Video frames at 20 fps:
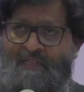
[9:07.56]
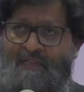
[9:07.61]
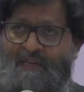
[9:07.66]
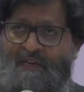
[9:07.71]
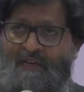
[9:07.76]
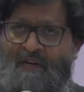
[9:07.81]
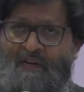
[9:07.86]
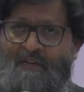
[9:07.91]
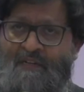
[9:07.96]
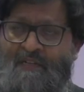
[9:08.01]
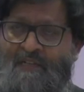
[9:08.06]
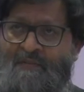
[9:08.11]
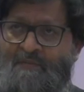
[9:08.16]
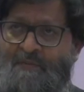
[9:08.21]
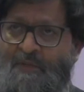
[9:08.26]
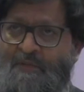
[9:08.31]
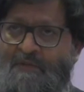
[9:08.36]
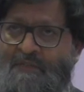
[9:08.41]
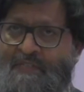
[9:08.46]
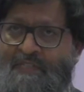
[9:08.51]
Our
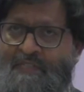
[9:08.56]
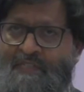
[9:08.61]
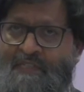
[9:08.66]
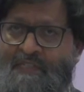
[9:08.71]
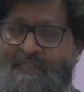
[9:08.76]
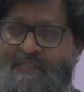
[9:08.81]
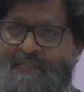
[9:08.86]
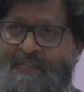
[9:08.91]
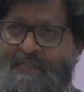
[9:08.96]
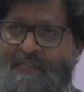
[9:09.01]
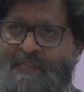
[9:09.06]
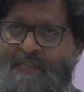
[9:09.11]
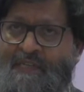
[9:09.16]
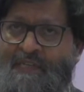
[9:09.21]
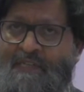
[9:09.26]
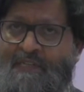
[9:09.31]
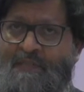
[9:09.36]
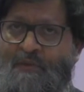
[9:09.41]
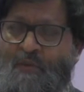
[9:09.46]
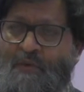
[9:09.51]
community
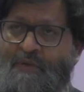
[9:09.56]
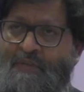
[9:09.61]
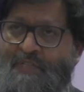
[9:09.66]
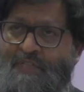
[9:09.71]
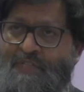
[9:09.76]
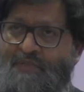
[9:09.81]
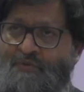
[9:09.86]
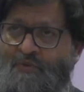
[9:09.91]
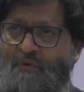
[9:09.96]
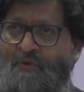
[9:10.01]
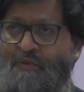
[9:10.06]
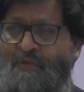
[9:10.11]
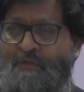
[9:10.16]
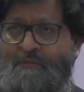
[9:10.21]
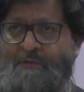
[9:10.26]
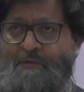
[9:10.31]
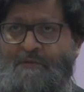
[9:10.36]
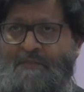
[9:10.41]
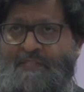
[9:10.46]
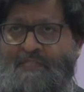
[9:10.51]
is quite a strong
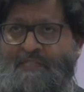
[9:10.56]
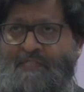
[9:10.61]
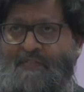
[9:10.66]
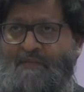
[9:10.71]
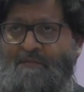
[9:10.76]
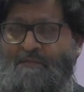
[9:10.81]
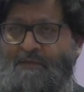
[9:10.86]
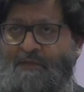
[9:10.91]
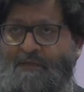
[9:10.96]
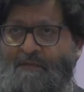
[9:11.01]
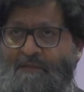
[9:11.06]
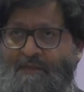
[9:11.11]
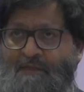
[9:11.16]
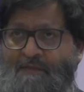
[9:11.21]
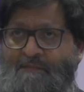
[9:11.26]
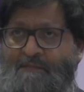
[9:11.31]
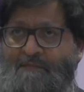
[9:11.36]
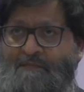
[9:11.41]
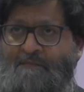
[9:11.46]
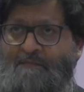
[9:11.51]
community here in
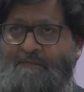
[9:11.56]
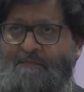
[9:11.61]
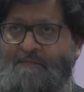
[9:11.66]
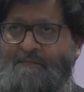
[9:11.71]
Birmingham,